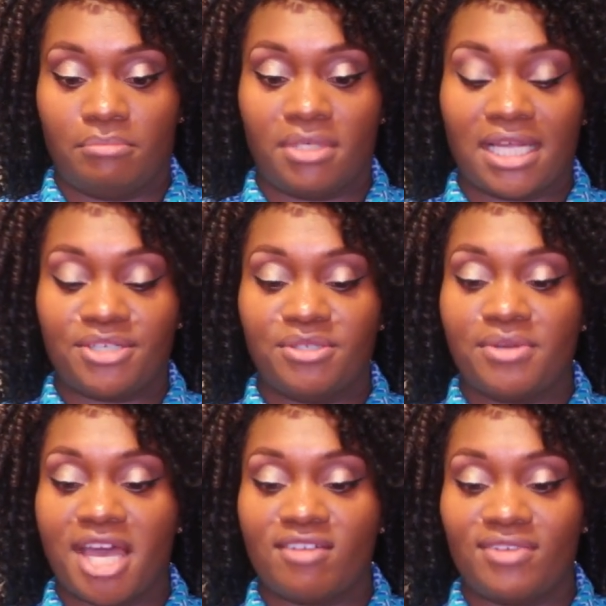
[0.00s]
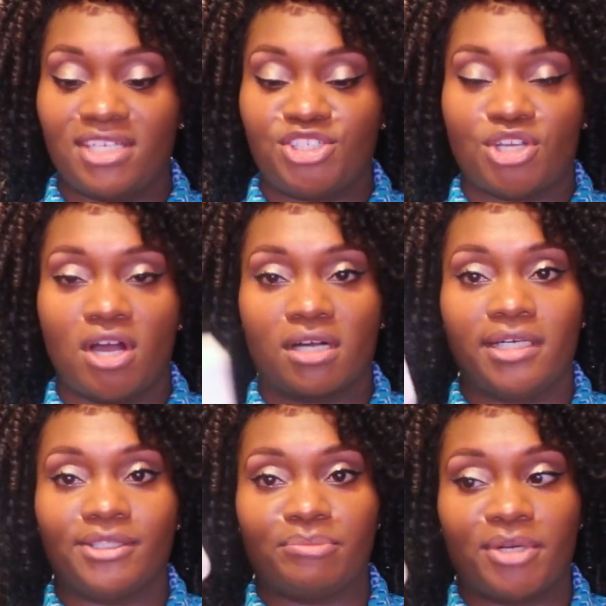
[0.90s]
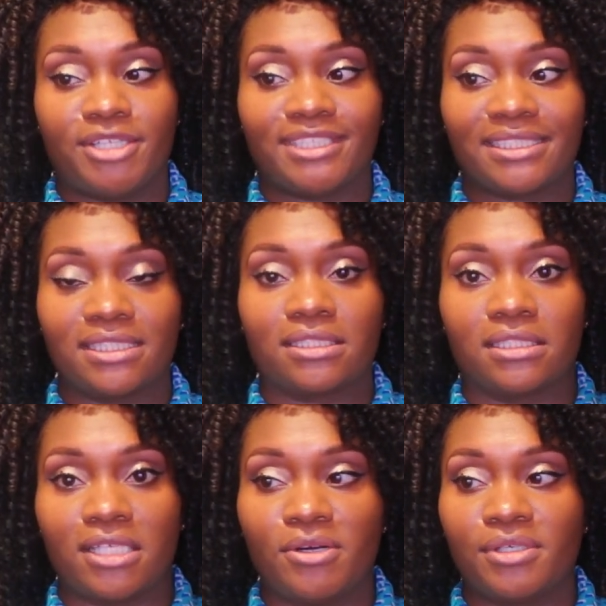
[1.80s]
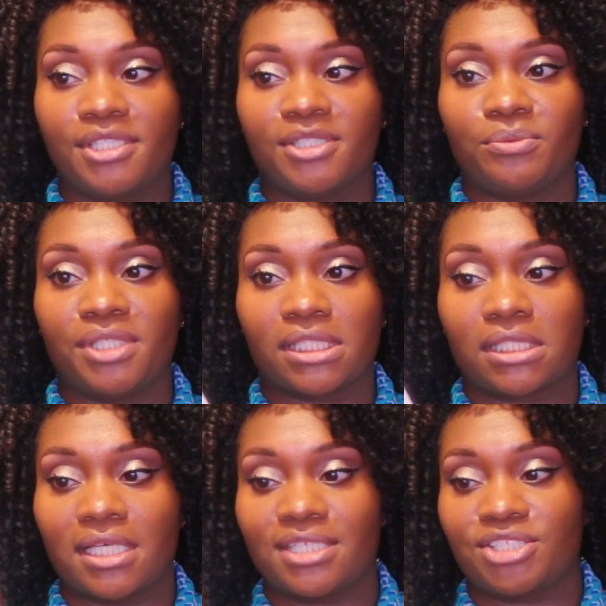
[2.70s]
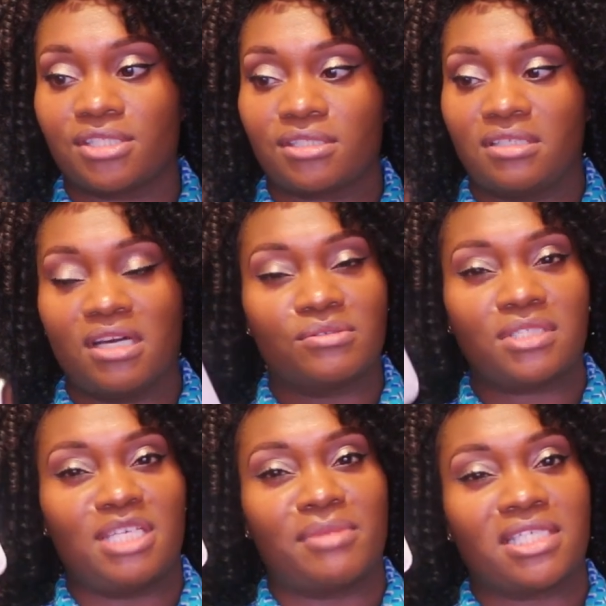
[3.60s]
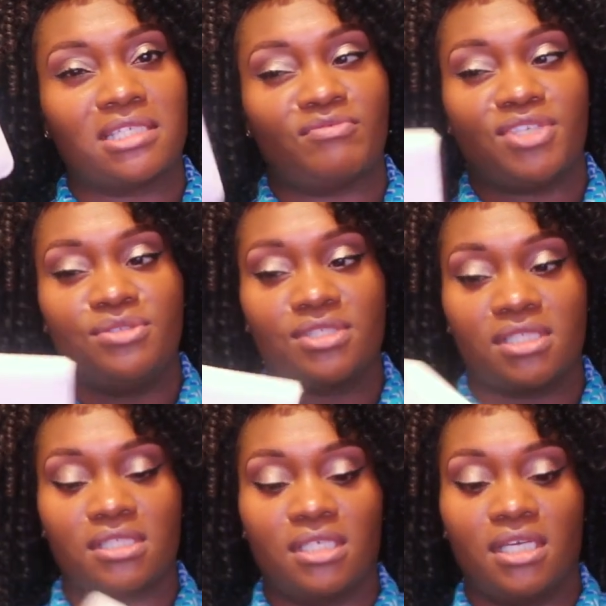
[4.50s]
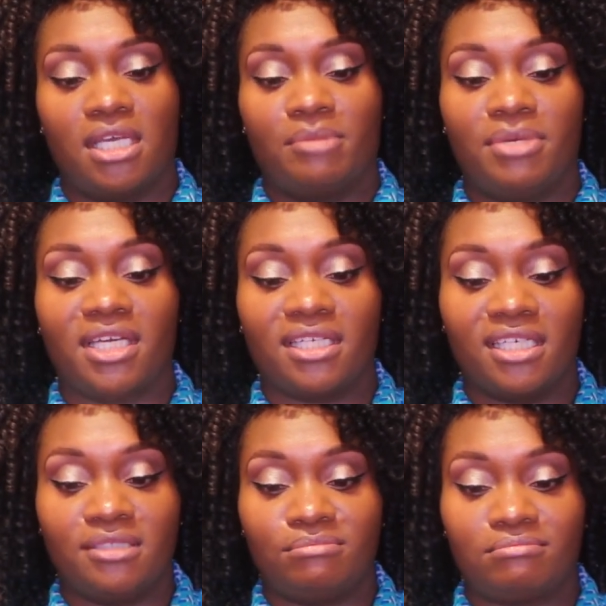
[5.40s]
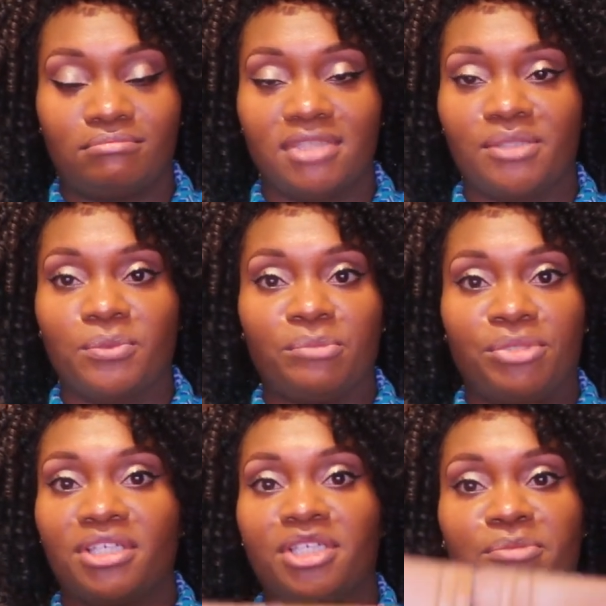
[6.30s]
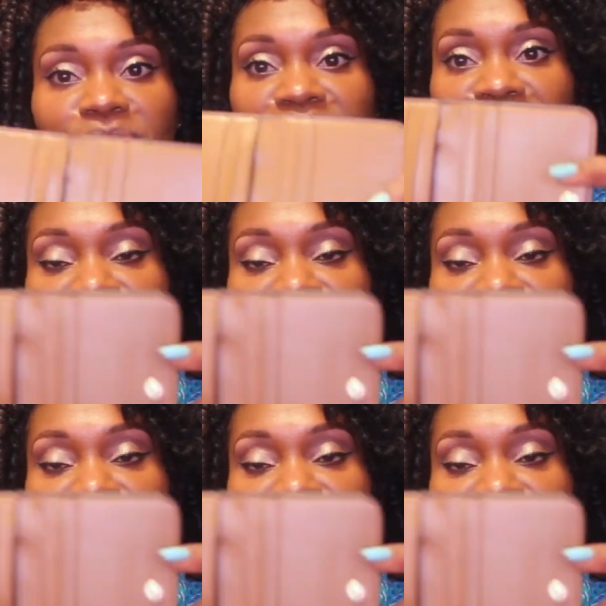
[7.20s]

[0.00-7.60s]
But I do have a chalk color purse that this could go good with. I just don't see myself using it. But it, it would be a good piece to